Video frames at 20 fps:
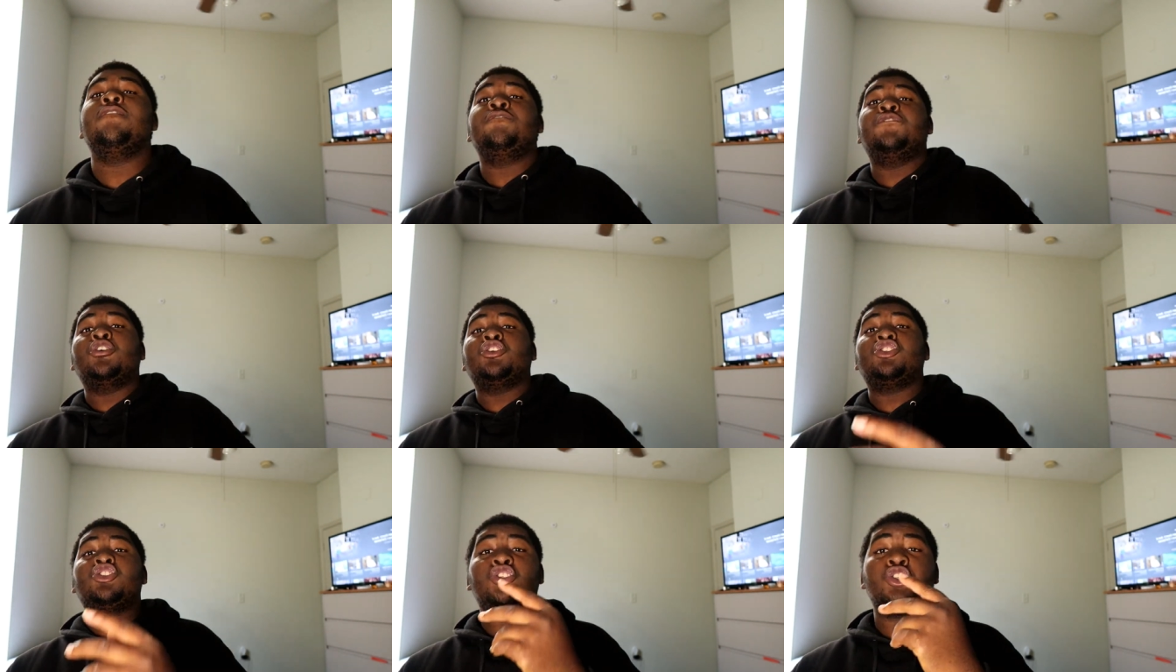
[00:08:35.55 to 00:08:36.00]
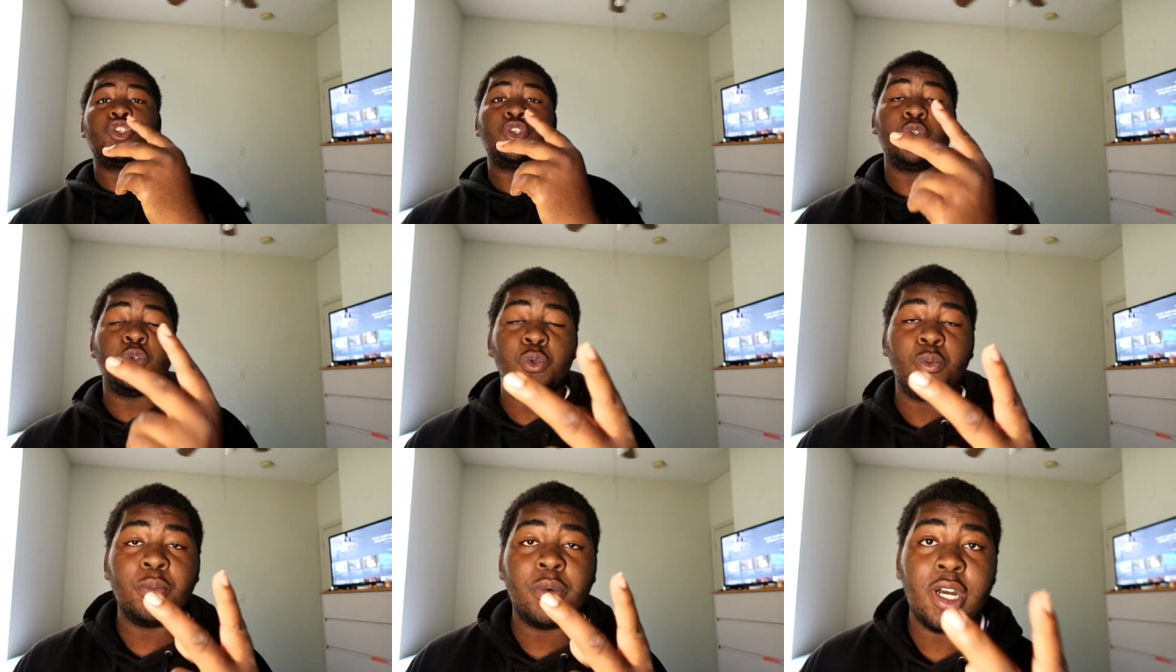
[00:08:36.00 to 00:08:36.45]
for
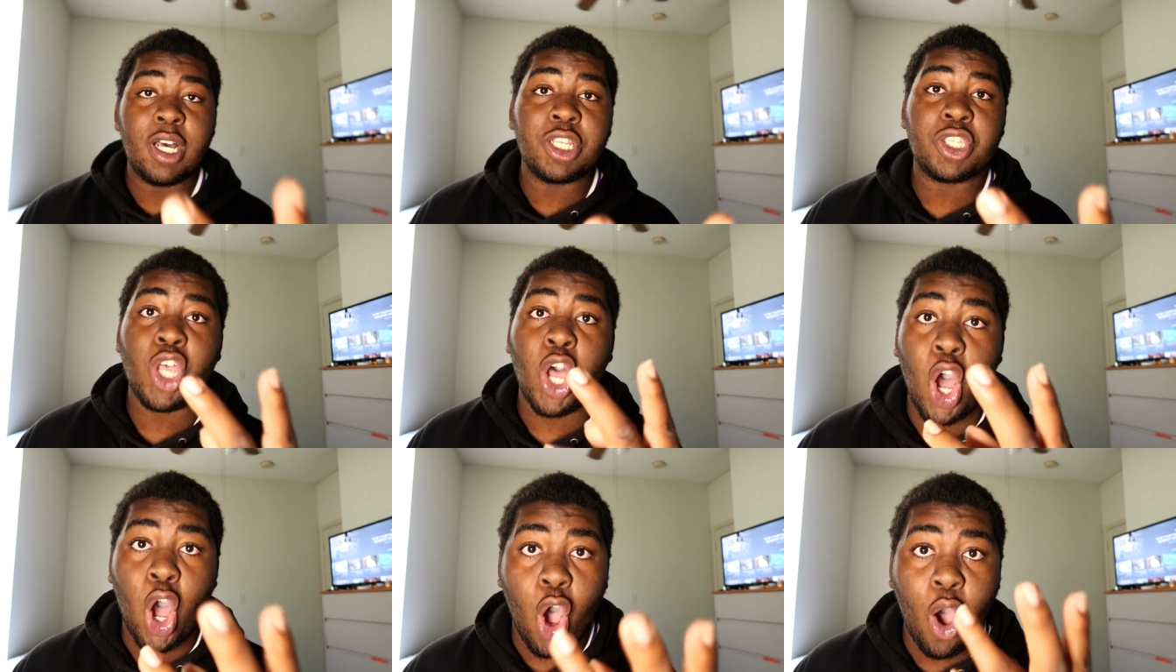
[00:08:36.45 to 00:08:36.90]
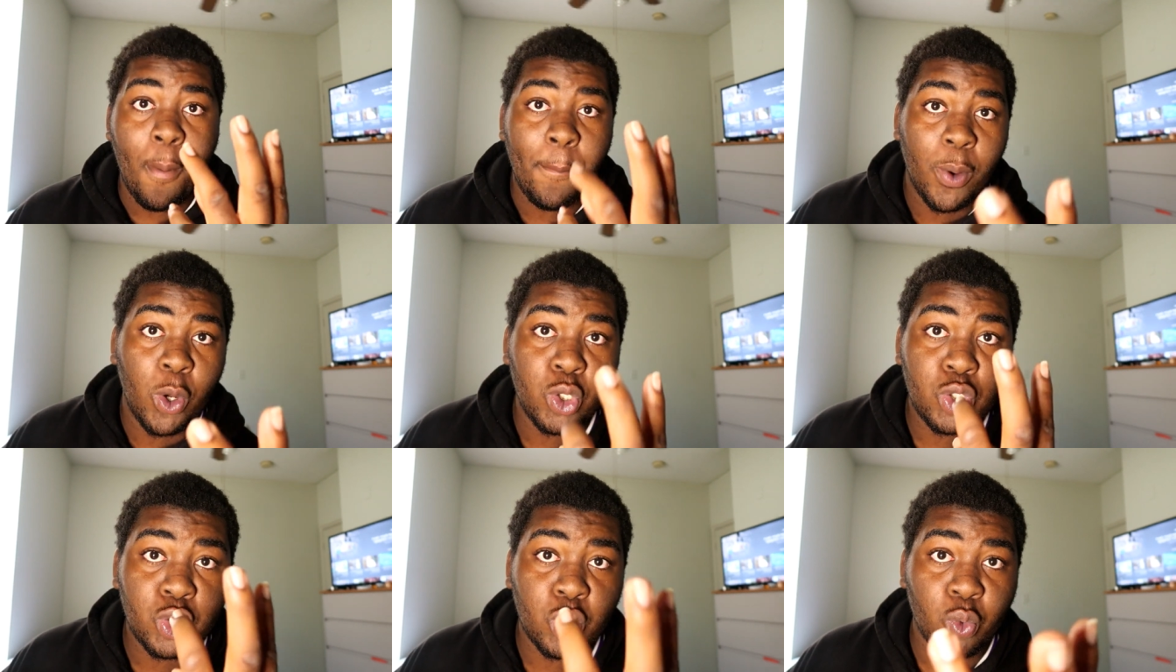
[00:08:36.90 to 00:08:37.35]
2 months,
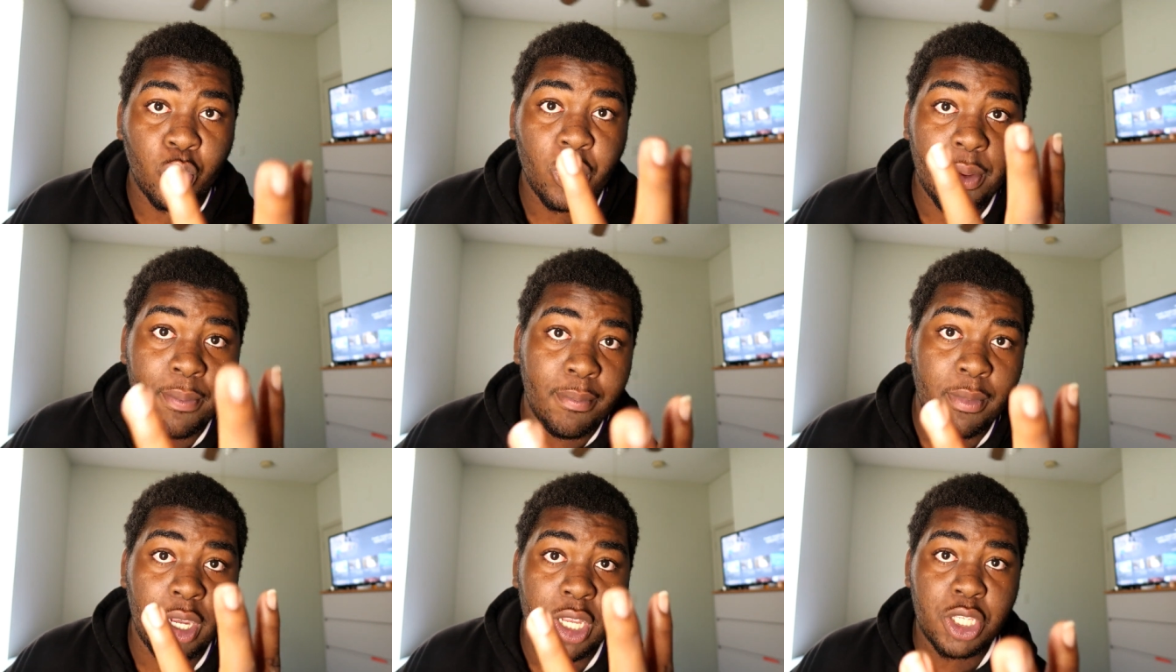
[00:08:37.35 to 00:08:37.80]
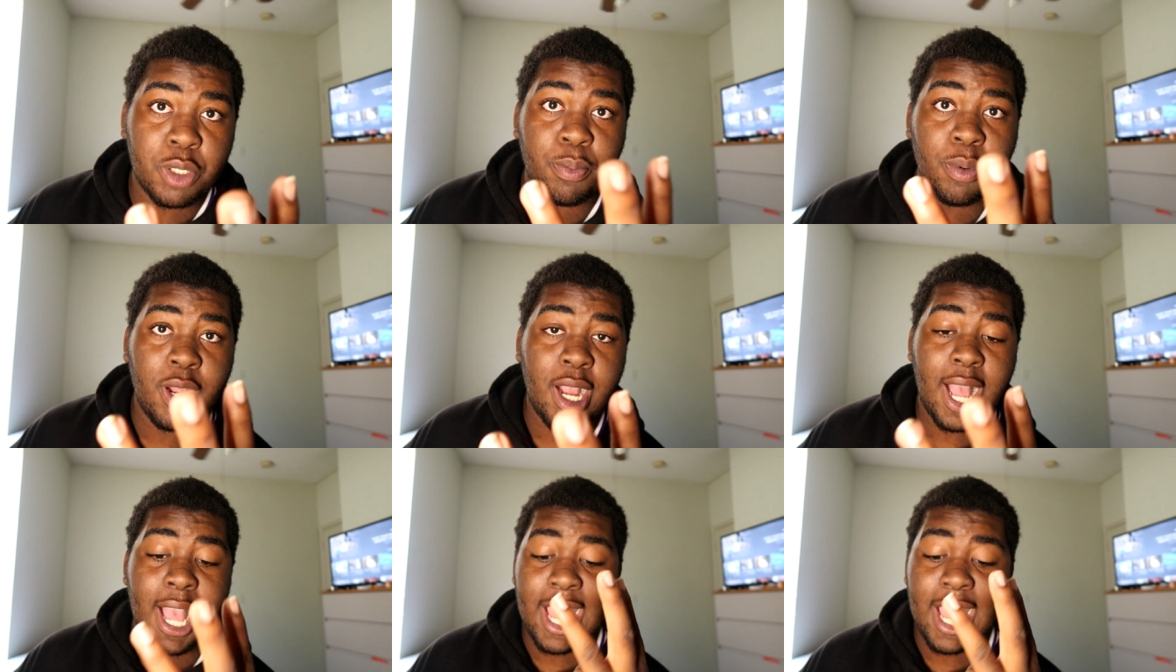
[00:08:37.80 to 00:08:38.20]
almost 3 months, bruh.